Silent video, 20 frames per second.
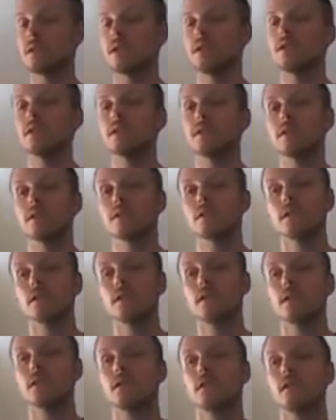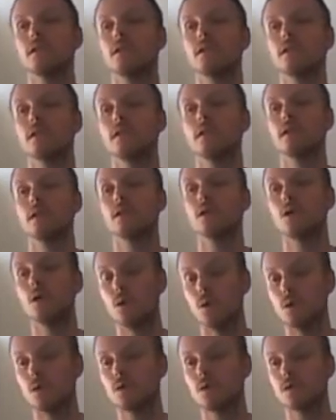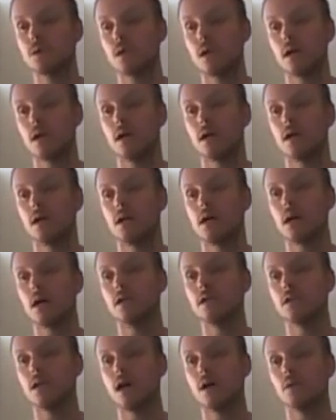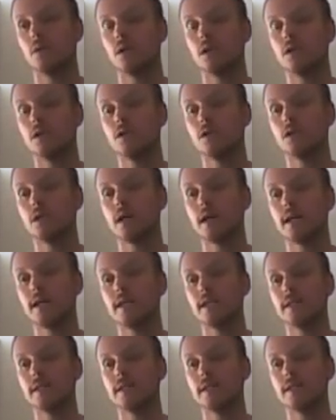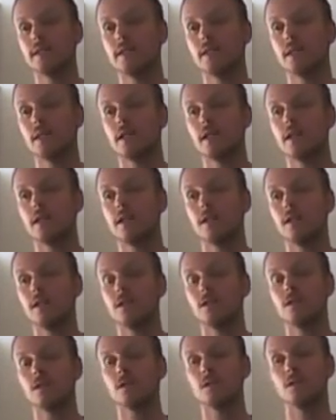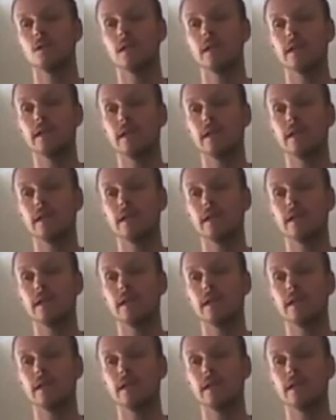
science course. I want you guys to